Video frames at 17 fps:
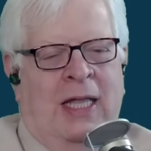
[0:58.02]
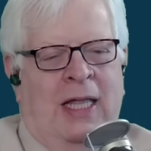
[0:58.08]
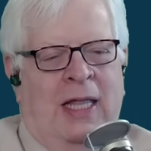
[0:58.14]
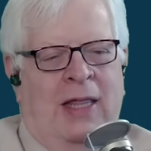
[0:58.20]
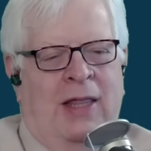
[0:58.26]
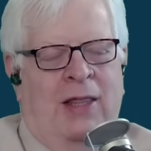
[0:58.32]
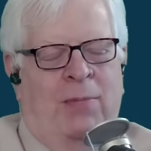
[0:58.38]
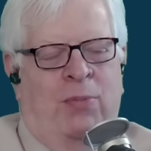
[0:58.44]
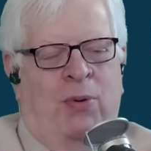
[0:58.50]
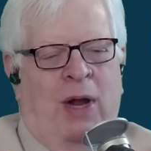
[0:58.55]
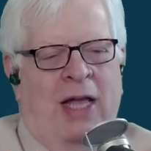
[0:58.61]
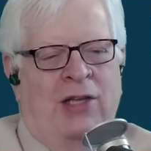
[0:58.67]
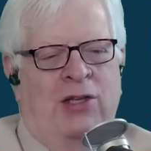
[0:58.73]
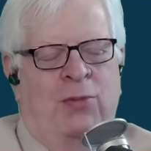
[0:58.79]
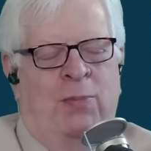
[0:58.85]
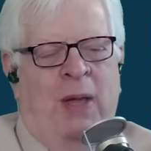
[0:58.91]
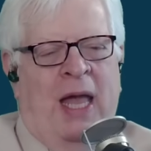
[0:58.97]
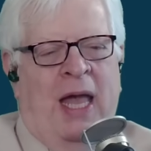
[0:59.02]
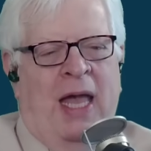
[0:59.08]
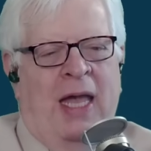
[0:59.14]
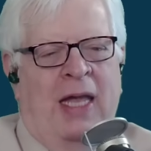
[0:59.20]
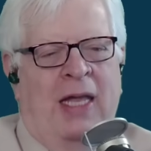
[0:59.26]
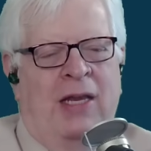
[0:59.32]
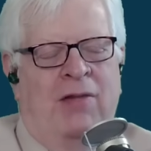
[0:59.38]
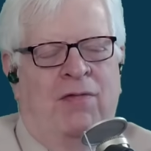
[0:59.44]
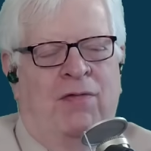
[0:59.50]
The price
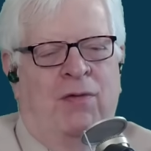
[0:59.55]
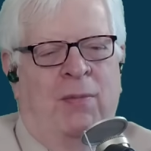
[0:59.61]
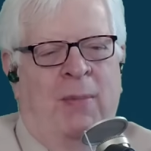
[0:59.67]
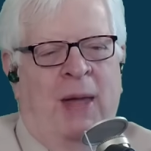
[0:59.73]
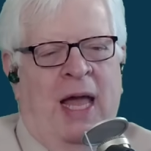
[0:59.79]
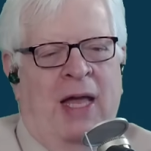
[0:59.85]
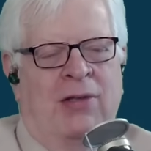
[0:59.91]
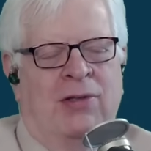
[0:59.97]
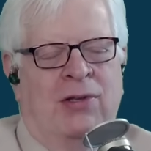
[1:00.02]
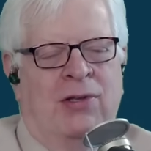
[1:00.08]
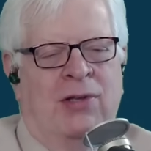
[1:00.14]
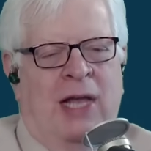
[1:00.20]
paid for masks